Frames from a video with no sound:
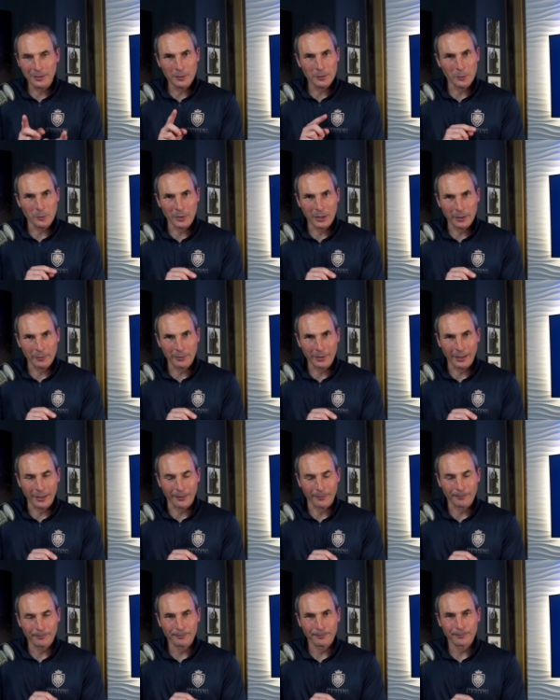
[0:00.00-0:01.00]
the other way
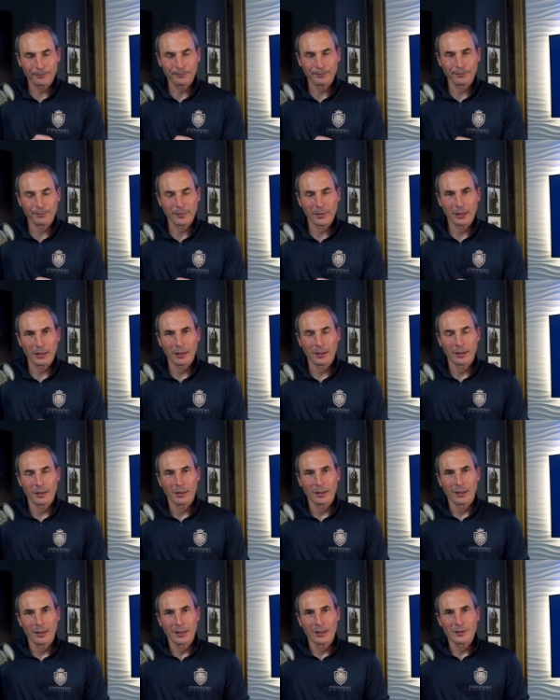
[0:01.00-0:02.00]
around.
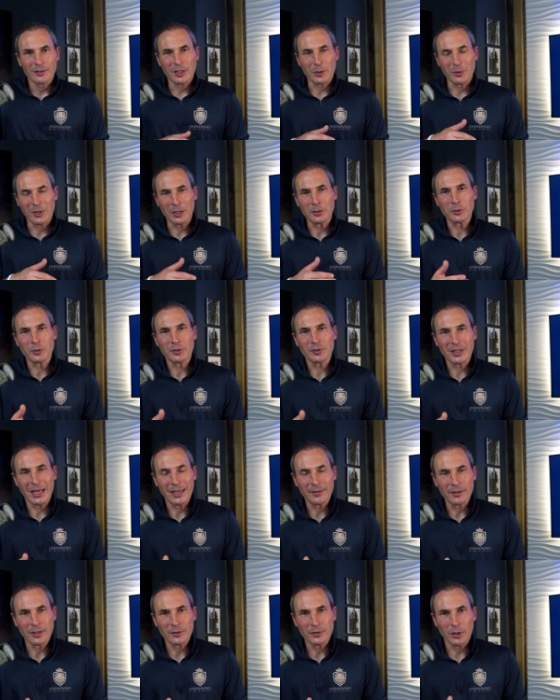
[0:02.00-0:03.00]
See, we
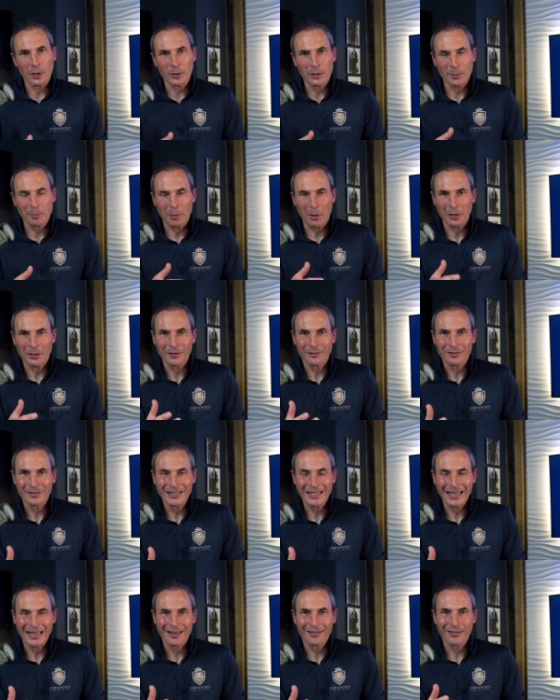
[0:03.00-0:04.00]
understand this on the part of
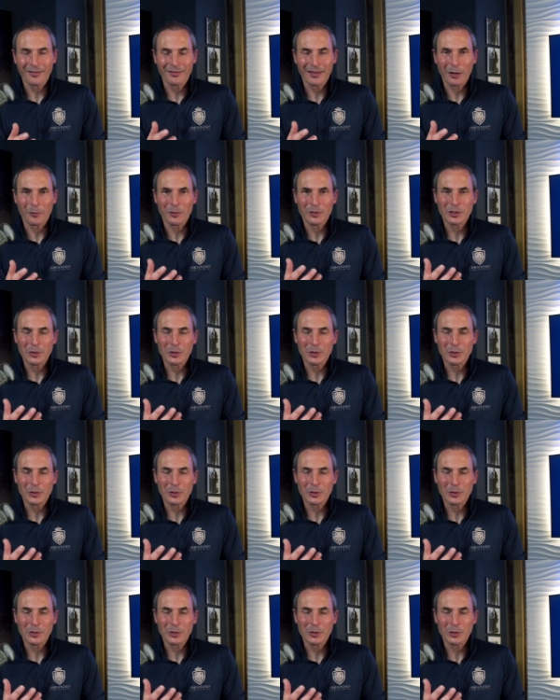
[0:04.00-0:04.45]
death, and that when